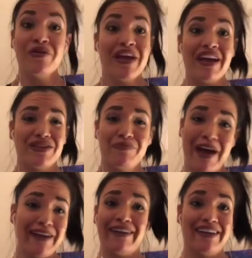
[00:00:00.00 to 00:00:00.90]
yeah, you
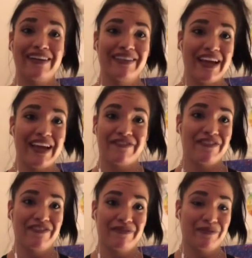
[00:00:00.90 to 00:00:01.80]
peg her like
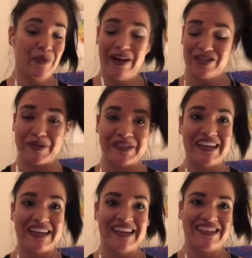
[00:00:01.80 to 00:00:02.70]

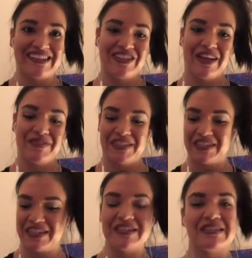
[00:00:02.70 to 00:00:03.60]
100%. Yeah, she loves to
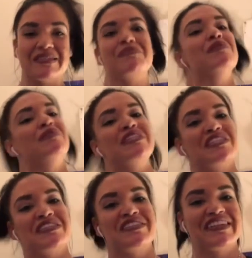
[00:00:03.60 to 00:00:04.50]
tease me and my
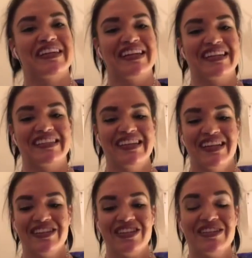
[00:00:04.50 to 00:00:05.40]
sister, and
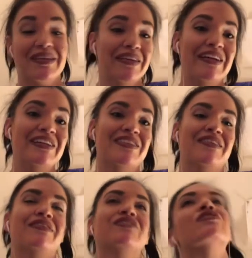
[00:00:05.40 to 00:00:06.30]
she's hilarious. And